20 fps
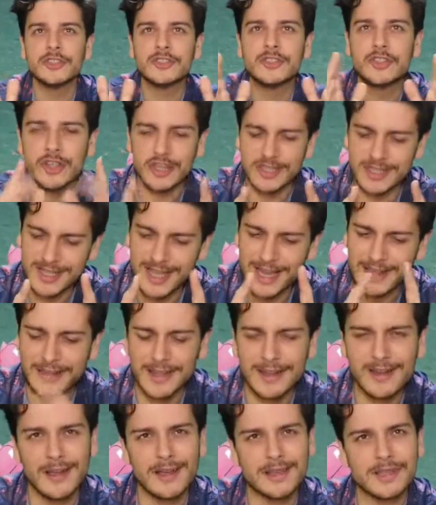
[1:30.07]
Just like
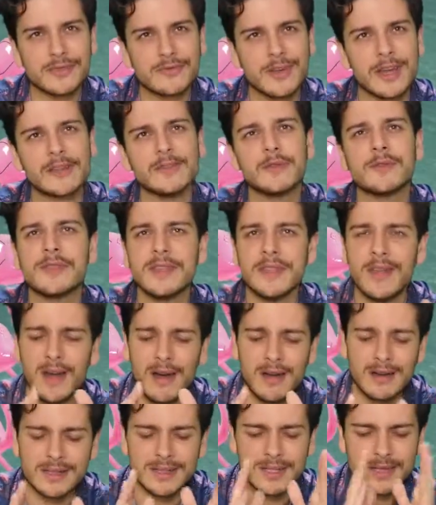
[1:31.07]
their last record, the
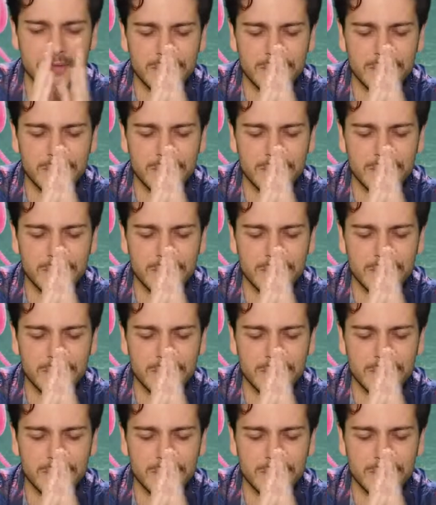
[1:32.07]
Arctic